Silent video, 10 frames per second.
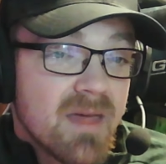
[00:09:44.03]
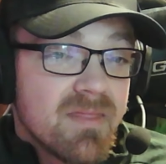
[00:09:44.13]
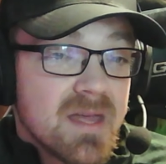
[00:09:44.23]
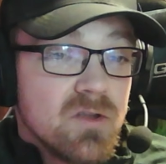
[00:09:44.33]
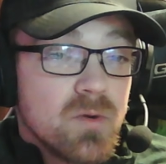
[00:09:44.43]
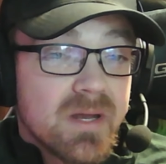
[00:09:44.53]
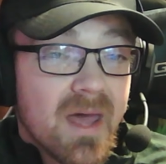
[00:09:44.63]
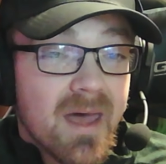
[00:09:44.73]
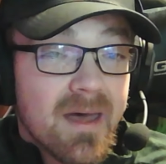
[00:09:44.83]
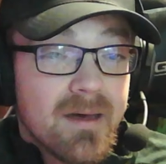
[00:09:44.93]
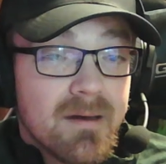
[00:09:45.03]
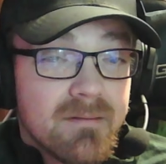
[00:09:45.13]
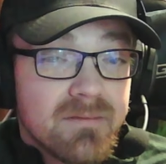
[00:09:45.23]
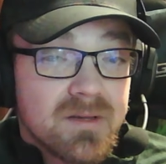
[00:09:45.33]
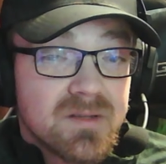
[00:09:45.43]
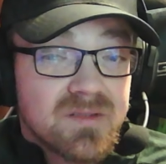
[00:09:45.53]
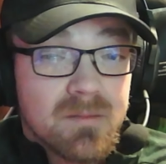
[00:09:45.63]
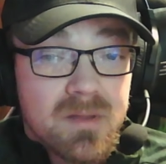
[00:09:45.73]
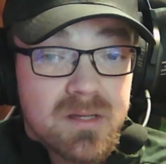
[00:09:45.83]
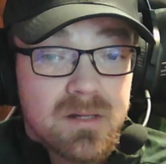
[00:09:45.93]
And then you can have
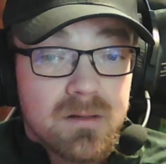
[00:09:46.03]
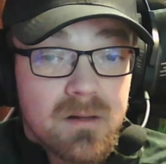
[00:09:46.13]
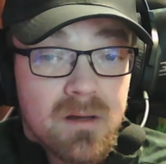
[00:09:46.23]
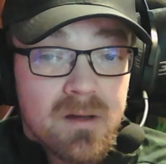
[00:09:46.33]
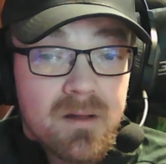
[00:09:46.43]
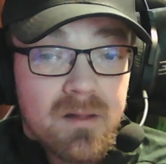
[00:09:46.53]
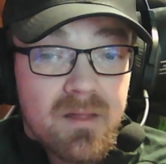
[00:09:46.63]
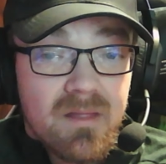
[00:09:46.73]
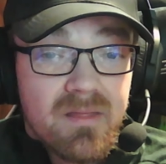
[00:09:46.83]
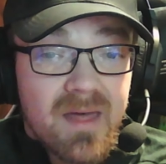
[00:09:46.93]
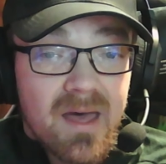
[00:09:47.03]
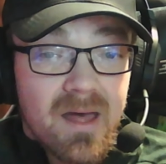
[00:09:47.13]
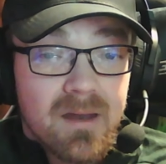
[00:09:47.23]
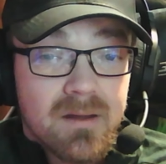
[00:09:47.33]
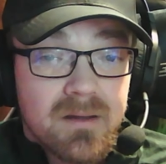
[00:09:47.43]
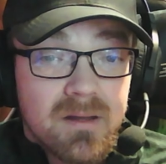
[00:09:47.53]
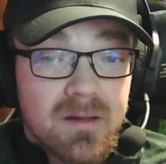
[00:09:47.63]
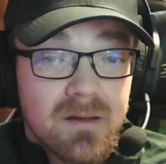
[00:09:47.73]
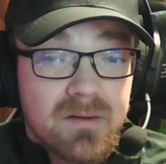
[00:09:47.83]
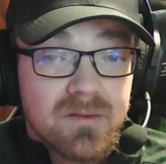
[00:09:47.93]
something that
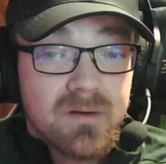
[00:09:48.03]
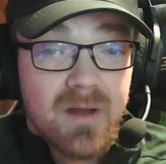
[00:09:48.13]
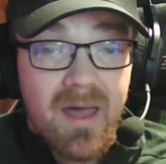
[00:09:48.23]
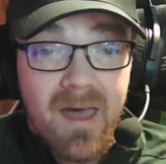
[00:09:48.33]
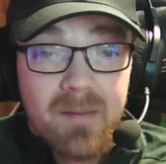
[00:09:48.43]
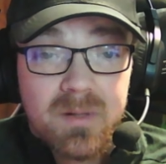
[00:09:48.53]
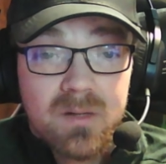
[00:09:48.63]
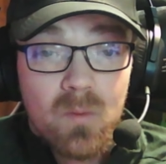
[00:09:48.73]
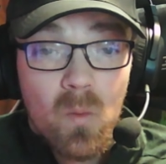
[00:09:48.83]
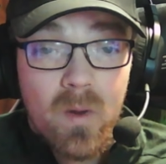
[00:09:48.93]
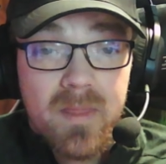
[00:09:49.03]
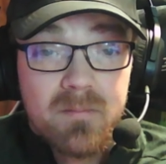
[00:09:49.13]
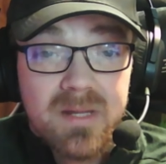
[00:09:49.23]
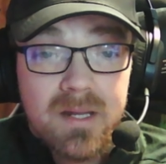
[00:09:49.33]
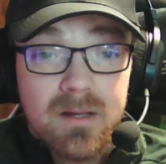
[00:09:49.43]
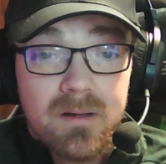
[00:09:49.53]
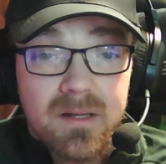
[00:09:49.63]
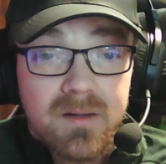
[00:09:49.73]
is going to happen when the bean